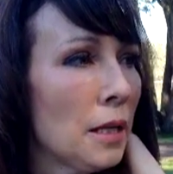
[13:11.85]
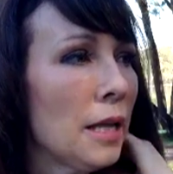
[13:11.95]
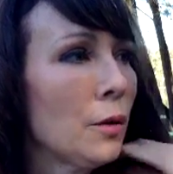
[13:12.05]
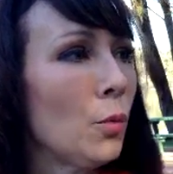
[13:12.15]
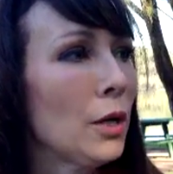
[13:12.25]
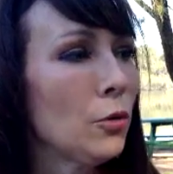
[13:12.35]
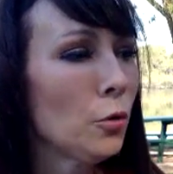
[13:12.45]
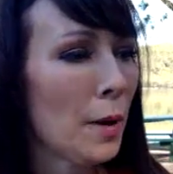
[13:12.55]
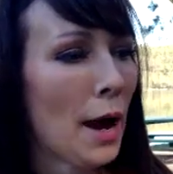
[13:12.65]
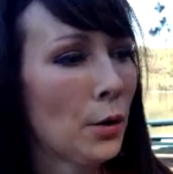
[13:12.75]
Like when you're
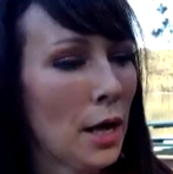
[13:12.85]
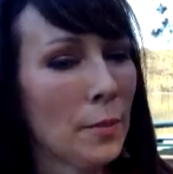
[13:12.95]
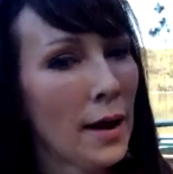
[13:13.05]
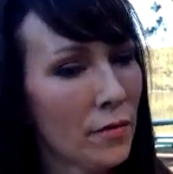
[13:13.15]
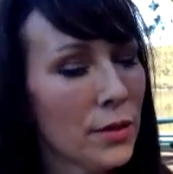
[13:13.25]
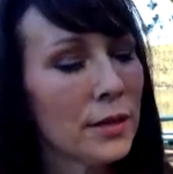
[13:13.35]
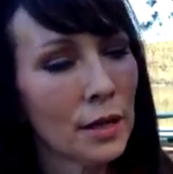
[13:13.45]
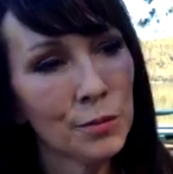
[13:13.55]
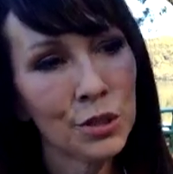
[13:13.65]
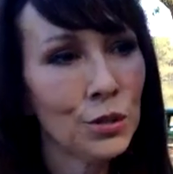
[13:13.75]
powered up, everything
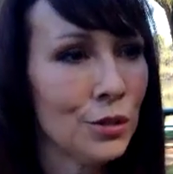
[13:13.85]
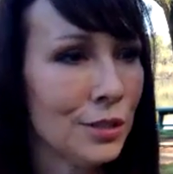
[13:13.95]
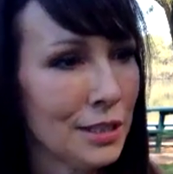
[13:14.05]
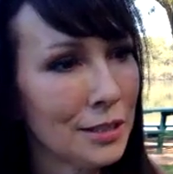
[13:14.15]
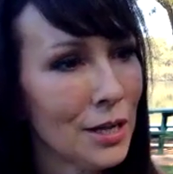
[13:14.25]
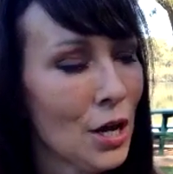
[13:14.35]
comes to you need.